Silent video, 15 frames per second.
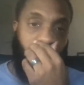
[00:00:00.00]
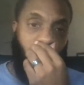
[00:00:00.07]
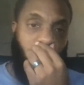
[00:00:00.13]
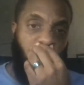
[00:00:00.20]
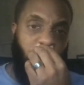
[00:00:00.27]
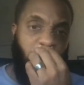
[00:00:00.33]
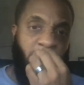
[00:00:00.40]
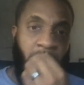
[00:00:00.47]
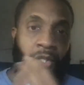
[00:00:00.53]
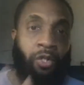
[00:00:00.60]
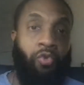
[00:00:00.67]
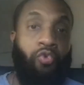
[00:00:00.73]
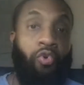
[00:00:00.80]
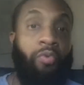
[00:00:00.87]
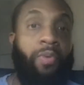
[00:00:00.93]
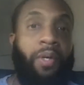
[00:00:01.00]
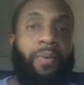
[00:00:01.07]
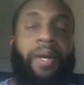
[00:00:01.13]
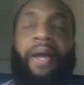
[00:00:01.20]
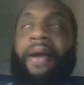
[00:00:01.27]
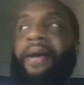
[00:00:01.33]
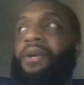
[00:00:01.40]
we use in the group that
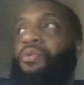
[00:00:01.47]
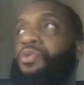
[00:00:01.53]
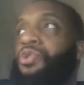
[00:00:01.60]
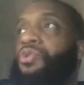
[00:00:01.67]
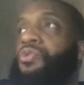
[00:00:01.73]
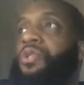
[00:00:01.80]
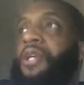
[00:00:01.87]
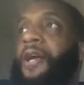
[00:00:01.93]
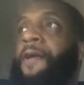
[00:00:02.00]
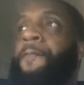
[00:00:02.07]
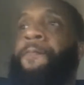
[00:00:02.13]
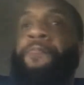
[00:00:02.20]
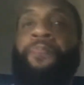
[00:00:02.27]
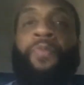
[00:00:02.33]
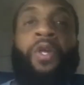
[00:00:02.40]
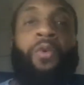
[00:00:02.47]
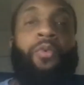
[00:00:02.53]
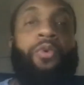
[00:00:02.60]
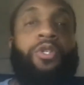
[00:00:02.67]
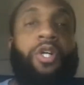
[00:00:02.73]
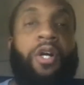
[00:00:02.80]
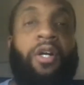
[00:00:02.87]
we had on Tuesday. We
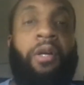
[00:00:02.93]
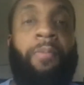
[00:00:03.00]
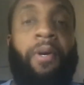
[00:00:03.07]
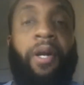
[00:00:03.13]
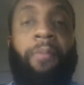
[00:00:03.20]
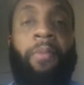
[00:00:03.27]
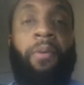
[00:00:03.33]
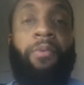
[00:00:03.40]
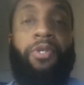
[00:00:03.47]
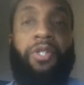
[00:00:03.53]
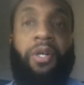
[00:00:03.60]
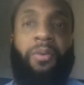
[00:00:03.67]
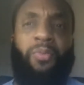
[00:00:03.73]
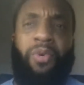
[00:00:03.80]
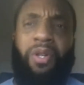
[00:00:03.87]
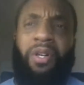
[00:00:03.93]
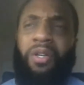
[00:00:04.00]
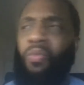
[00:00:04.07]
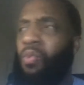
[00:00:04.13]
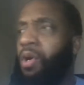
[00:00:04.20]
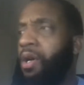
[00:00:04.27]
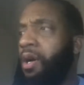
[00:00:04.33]
were talking about a membership, and we looked
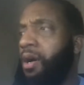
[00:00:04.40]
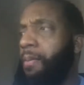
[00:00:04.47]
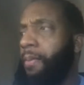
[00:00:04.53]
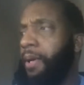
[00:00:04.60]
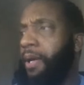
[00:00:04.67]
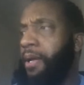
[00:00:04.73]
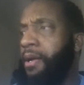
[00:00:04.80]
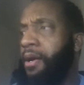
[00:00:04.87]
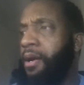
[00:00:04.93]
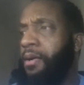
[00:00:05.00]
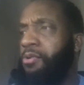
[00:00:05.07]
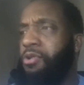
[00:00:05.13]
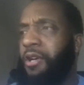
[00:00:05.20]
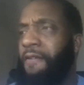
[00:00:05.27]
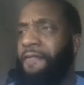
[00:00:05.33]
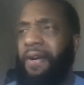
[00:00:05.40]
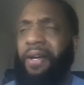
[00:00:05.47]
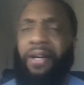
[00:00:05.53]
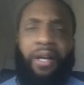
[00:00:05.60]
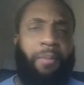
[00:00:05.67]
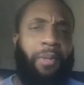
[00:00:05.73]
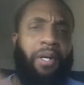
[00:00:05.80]
one up, and I forgot the
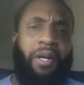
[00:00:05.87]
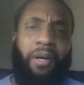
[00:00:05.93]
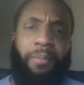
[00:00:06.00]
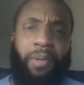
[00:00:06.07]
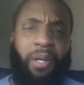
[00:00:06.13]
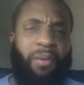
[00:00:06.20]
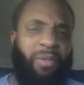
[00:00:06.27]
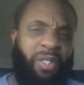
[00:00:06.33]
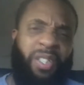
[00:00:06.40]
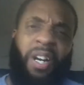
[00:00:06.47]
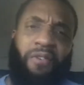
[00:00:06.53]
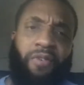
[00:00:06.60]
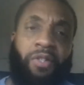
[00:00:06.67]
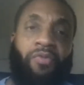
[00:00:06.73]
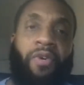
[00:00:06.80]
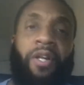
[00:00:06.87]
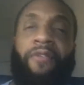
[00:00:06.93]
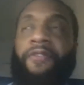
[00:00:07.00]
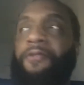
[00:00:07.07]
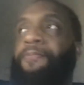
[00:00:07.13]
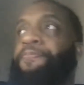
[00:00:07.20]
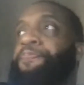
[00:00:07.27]
name of the company. It's not really
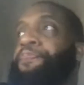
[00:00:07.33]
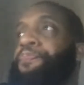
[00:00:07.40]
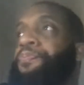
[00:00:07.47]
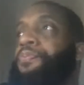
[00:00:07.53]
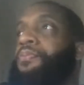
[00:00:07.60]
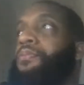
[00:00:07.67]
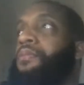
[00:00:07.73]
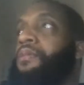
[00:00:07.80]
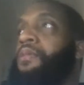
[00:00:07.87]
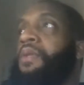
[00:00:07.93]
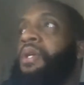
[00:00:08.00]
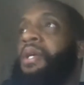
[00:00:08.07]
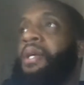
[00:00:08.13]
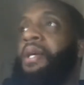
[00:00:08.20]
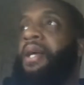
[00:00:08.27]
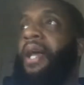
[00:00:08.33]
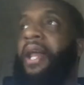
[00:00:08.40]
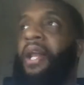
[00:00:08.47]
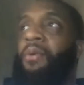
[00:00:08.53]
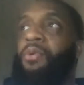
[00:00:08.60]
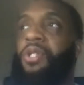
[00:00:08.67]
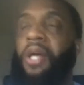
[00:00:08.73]
relevant. And
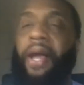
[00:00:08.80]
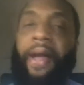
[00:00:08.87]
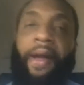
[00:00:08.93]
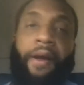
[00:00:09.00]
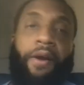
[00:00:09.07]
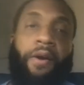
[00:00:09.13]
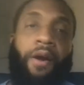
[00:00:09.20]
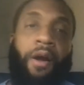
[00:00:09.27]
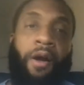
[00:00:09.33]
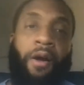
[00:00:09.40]
it was a hair.